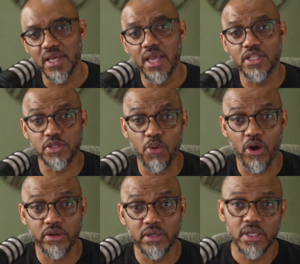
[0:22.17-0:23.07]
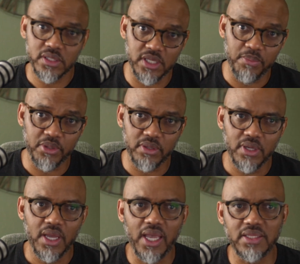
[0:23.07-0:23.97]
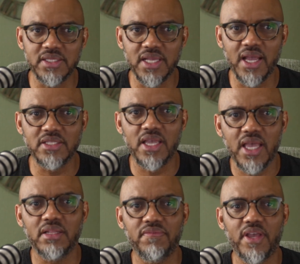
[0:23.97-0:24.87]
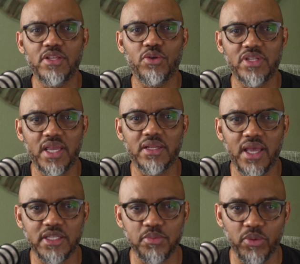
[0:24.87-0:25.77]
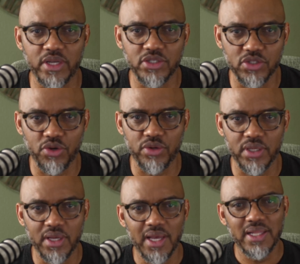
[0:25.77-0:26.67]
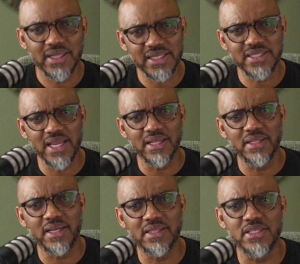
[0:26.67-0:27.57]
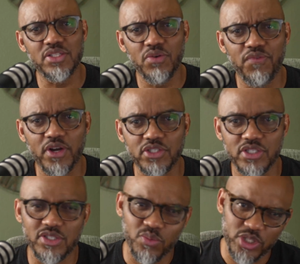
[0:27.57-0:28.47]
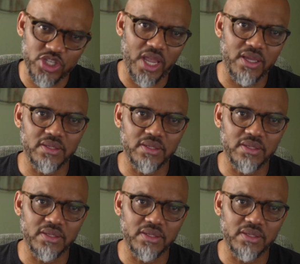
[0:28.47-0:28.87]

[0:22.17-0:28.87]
It's smarter, simpler, and designed to elevate your data exploration journey. Let's take a look at these new functions with Jay.